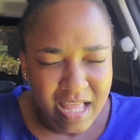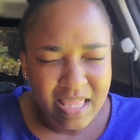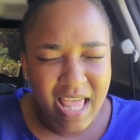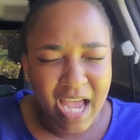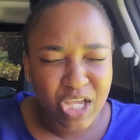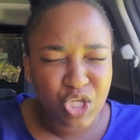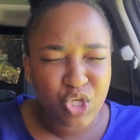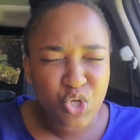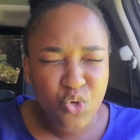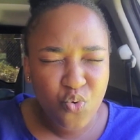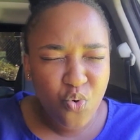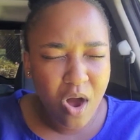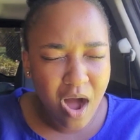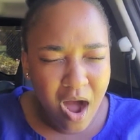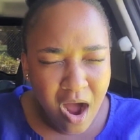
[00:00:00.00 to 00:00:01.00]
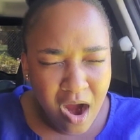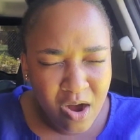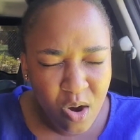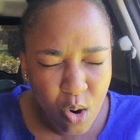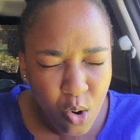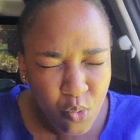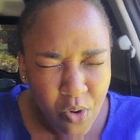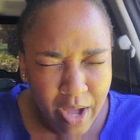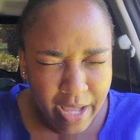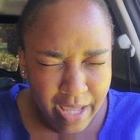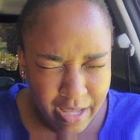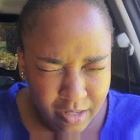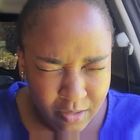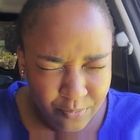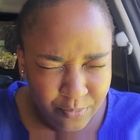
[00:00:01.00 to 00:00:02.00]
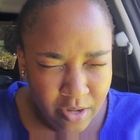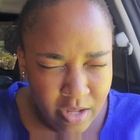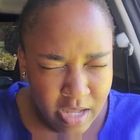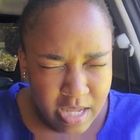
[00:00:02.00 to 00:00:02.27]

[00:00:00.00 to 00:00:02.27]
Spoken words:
that you are our help.